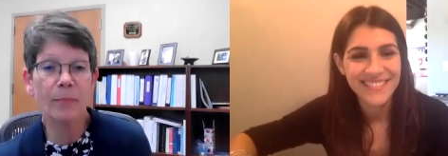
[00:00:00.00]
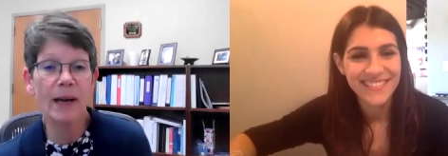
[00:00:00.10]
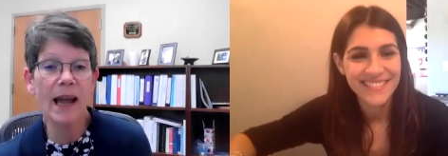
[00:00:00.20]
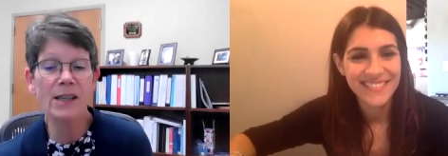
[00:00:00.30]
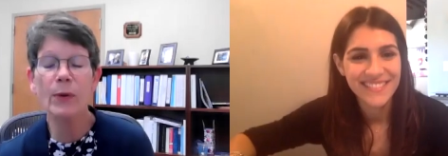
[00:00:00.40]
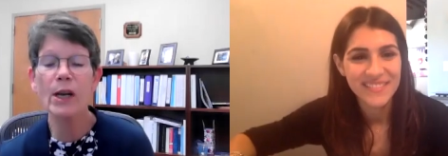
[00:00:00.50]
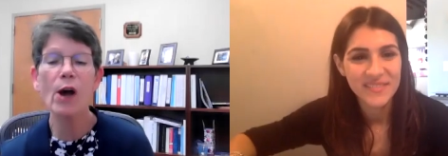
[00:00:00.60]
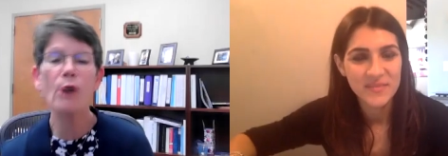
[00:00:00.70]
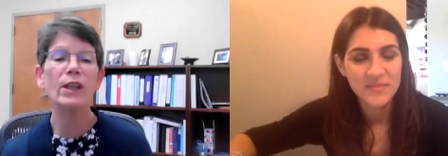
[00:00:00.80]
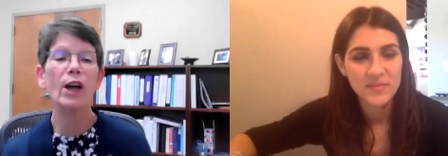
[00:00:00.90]
Speaker 1: But as we
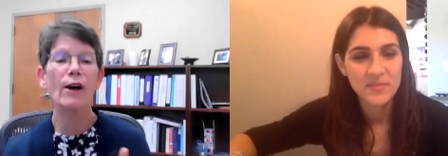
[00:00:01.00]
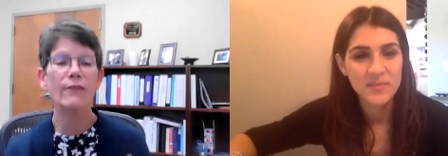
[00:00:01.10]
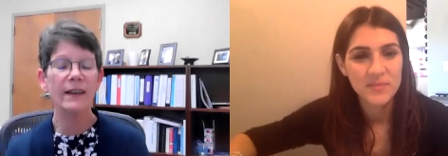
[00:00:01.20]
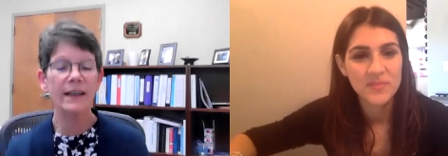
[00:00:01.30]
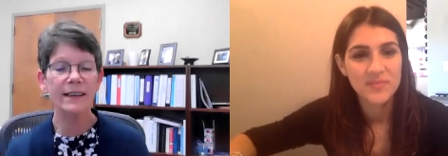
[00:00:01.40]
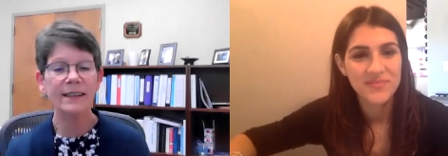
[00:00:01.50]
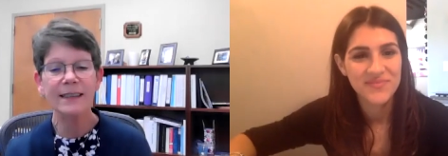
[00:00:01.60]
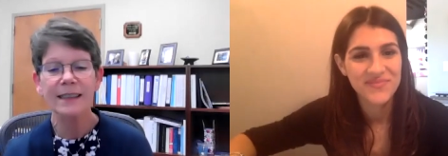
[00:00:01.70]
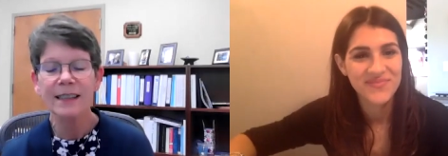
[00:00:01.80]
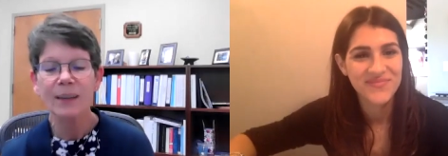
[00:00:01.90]
know with COVID,
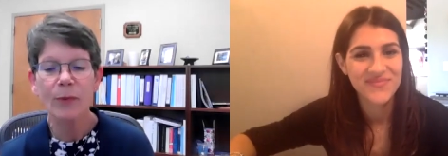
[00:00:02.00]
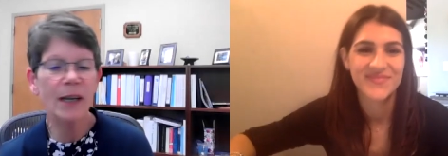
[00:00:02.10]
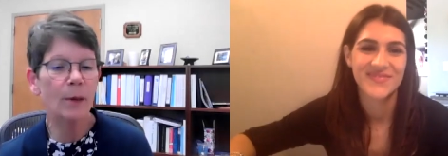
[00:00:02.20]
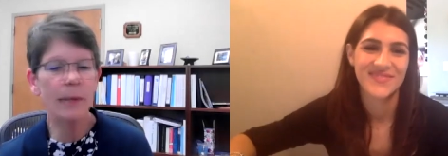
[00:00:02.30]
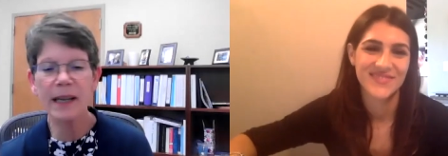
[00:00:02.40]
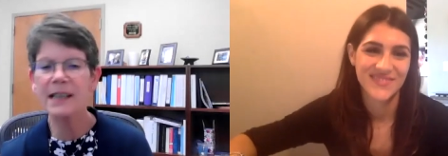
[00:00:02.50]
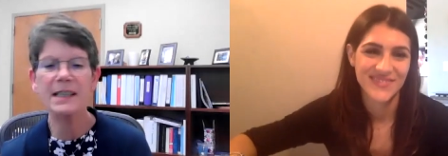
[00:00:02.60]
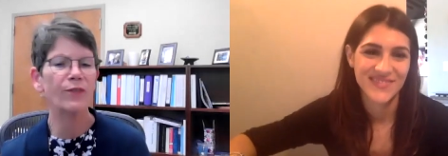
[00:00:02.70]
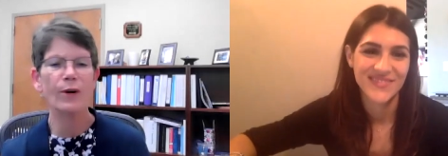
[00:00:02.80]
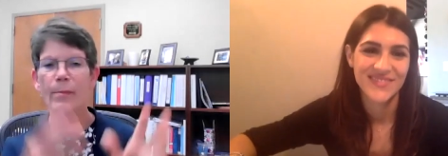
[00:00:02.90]
we could be at a
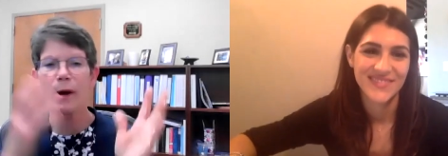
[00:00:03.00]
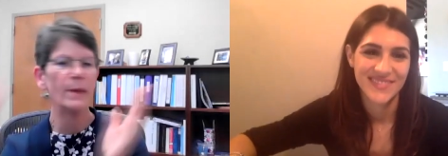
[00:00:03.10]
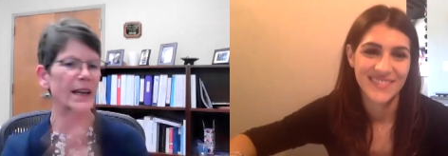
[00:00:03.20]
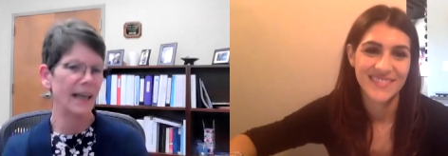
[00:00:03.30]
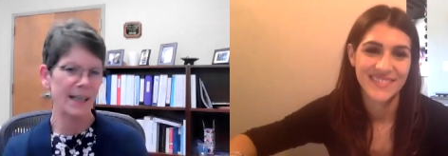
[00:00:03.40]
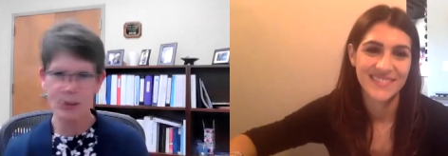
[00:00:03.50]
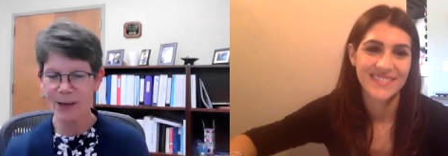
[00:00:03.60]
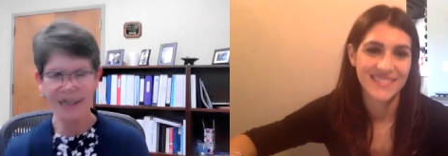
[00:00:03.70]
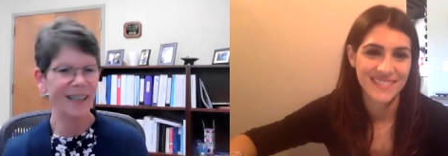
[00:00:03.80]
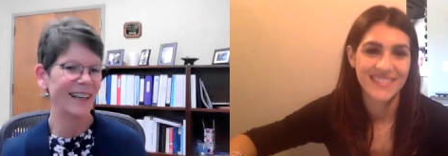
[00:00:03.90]
different moment next
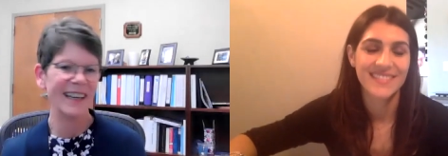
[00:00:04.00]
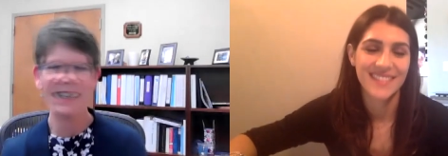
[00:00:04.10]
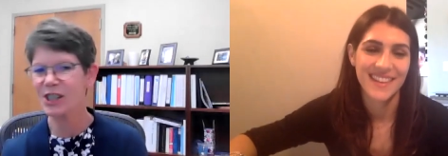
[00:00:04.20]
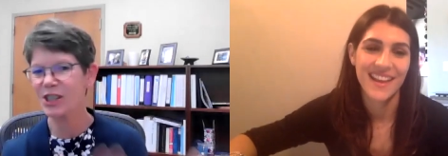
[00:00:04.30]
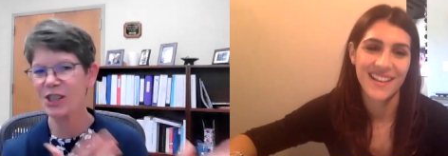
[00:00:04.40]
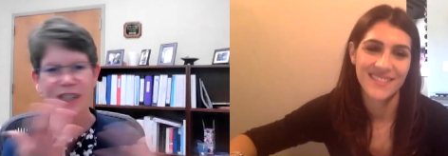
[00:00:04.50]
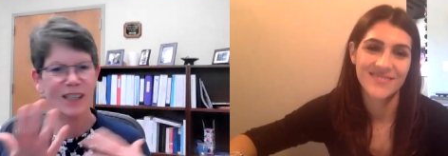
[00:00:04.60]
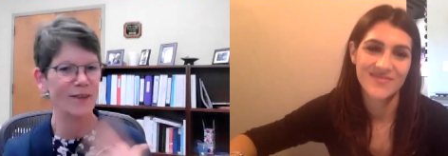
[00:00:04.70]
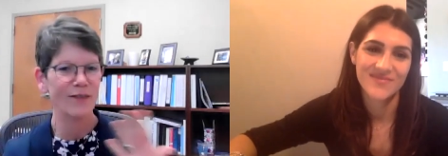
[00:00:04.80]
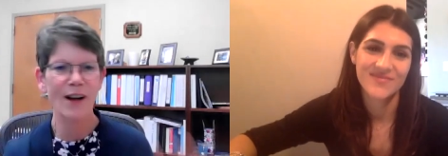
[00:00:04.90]
week. It's
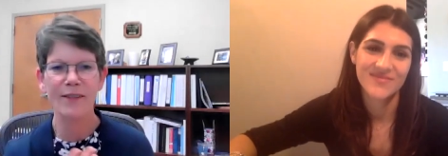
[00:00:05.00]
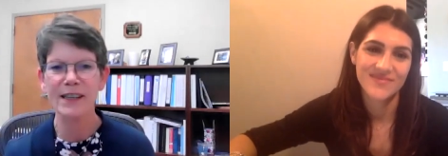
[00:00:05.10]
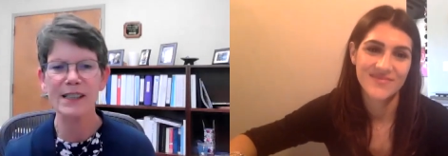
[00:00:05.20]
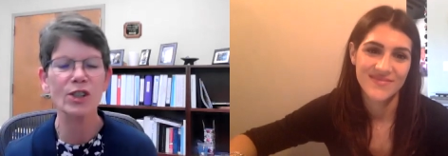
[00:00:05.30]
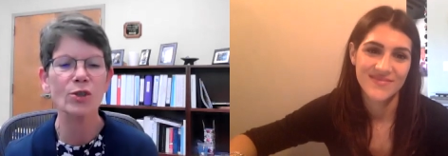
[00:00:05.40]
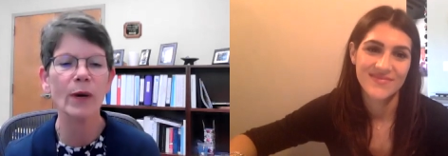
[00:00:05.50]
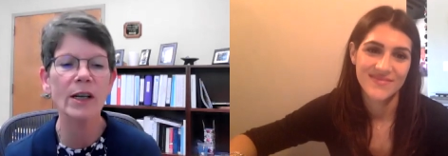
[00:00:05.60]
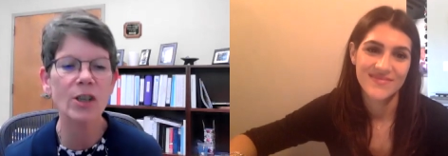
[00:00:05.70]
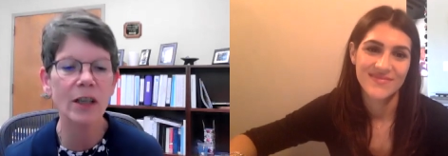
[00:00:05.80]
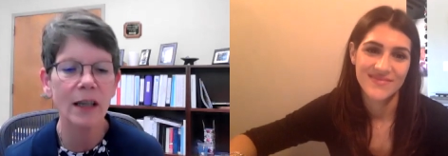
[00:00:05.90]
just an evolving
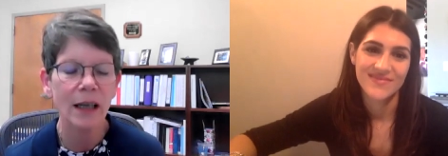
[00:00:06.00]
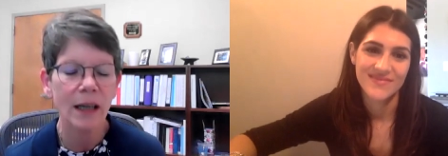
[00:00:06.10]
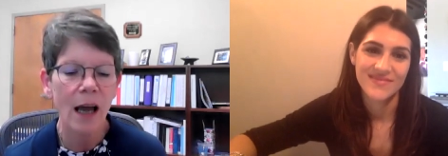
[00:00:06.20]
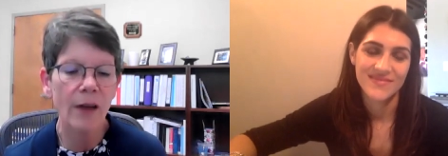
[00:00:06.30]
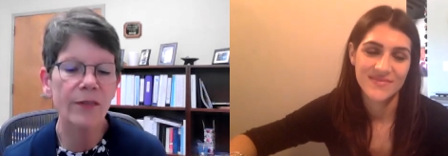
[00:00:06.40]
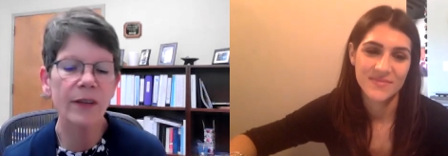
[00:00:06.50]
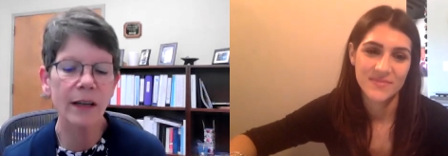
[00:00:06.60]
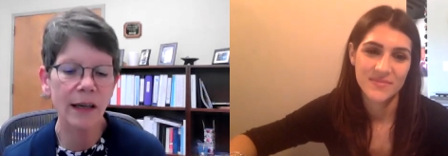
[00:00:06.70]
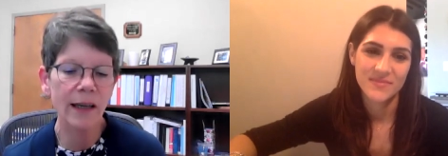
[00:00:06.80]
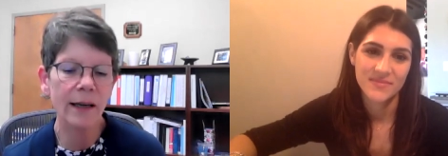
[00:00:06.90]
situation.
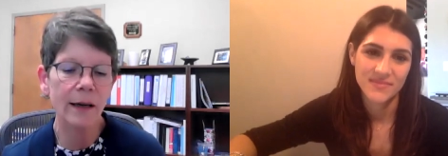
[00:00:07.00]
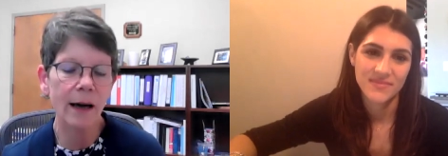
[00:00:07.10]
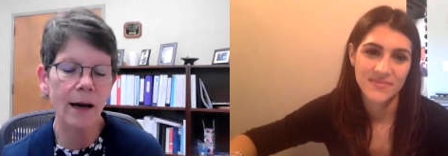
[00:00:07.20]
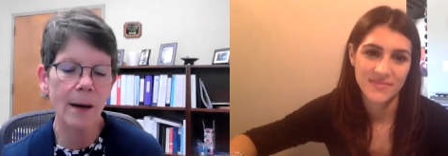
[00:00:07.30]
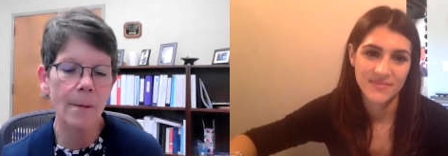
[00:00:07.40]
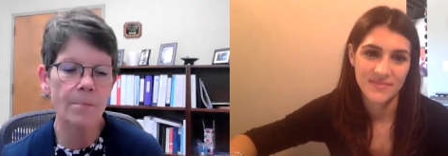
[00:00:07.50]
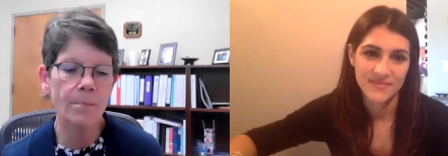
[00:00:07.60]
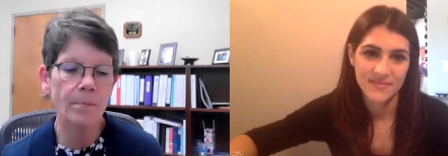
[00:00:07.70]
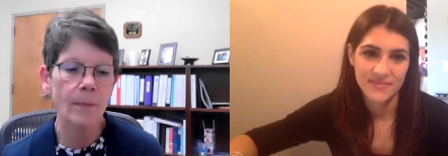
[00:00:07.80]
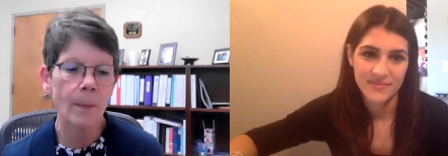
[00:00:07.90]
Hopefully,
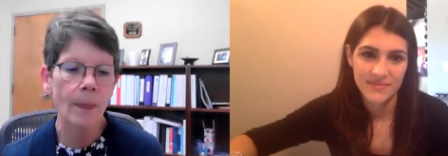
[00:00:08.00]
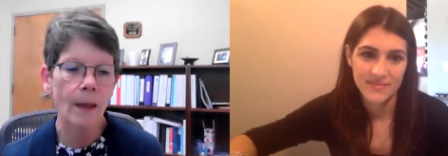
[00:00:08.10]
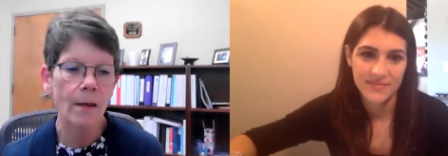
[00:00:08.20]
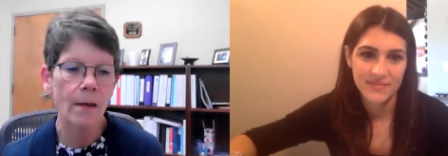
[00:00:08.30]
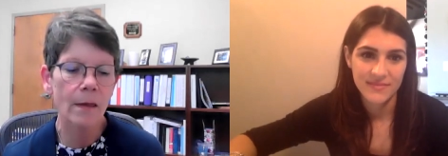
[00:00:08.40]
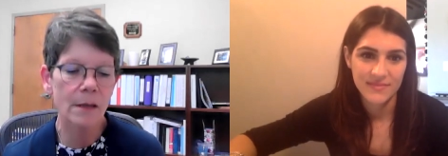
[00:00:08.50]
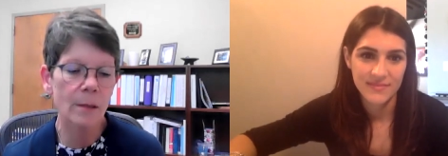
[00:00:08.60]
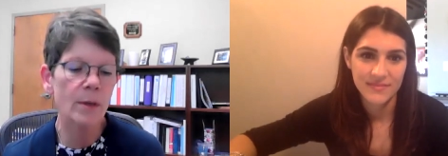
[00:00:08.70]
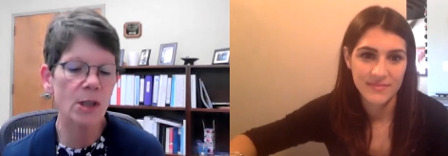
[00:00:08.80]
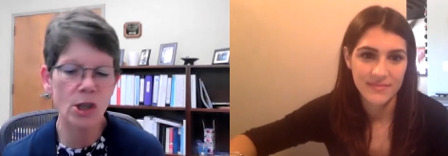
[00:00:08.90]
um,
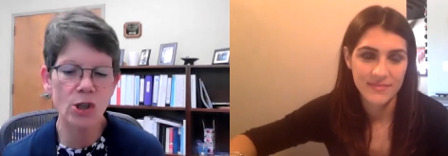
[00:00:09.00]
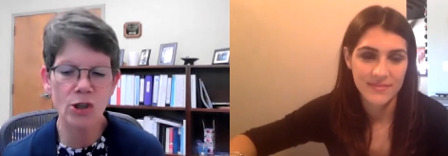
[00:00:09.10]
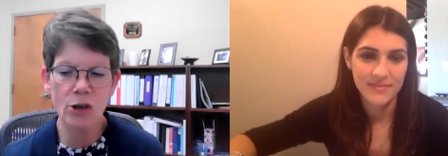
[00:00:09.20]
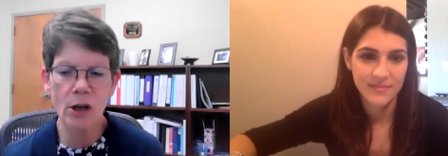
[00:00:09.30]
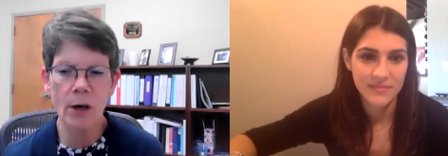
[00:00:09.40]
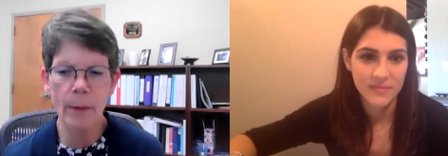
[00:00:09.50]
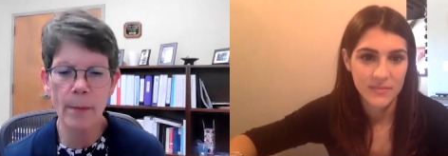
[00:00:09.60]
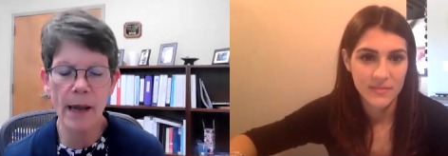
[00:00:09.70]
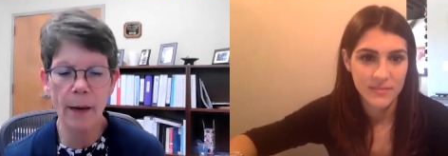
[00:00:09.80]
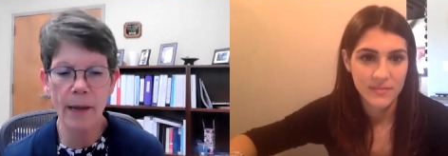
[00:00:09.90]
some decisions are going to be
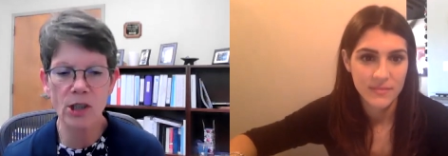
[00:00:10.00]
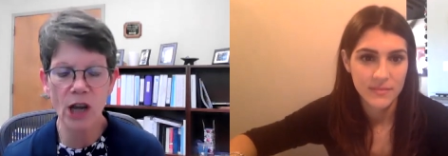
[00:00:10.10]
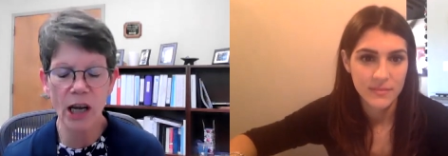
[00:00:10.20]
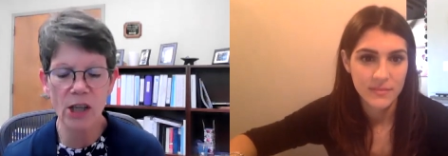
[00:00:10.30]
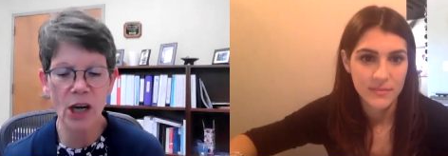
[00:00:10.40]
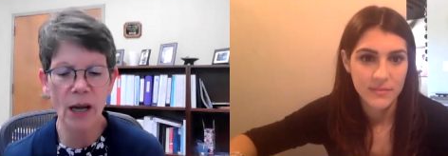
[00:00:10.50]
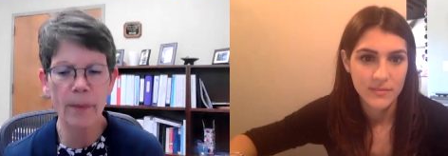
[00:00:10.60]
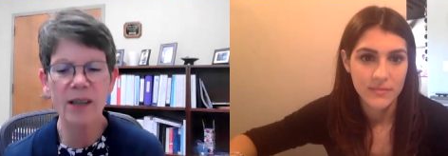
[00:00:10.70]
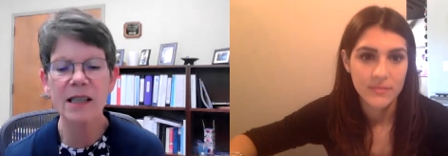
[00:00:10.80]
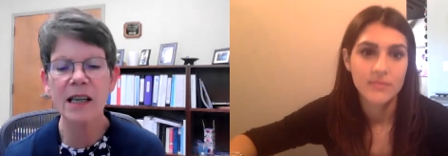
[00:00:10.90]
made about J and J
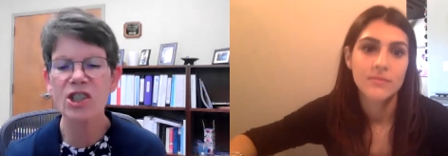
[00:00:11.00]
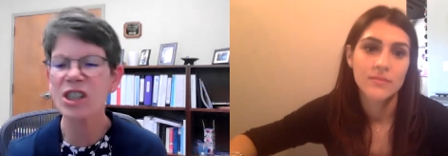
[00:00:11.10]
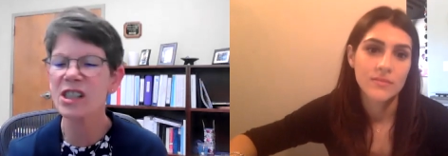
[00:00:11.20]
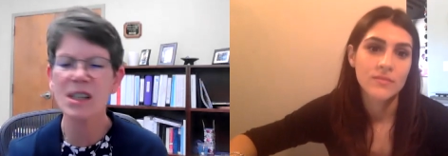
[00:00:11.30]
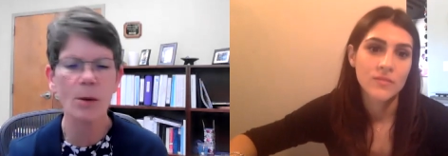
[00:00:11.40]
because that's just so